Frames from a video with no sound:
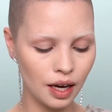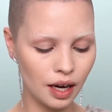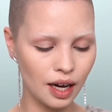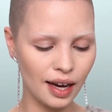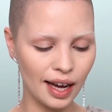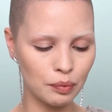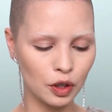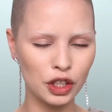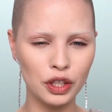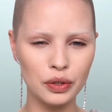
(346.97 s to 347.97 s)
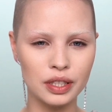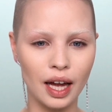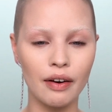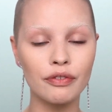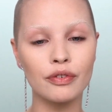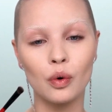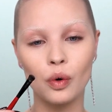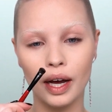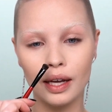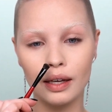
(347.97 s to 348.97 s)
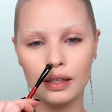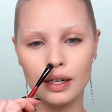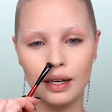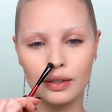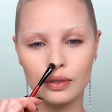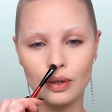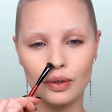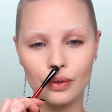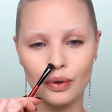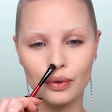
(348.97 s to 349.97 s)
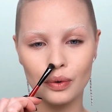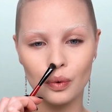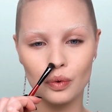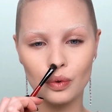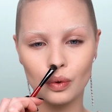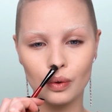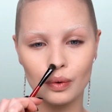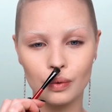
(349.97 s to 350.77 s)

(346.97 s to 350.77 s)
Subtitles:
And I'm going to use that for a little nose contour.